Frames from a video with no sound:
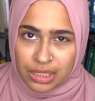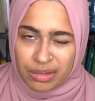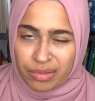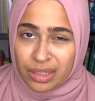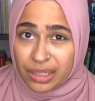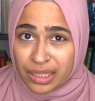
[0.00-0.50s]
So
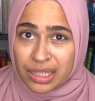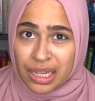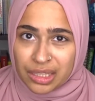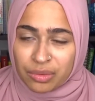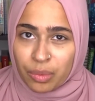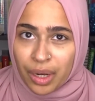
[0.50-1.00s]
at least
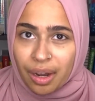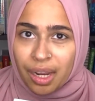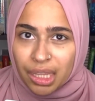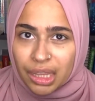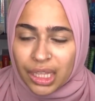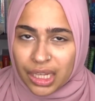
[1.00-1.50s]
that's where
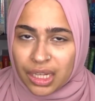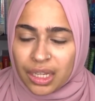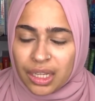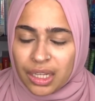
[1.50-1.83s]
I think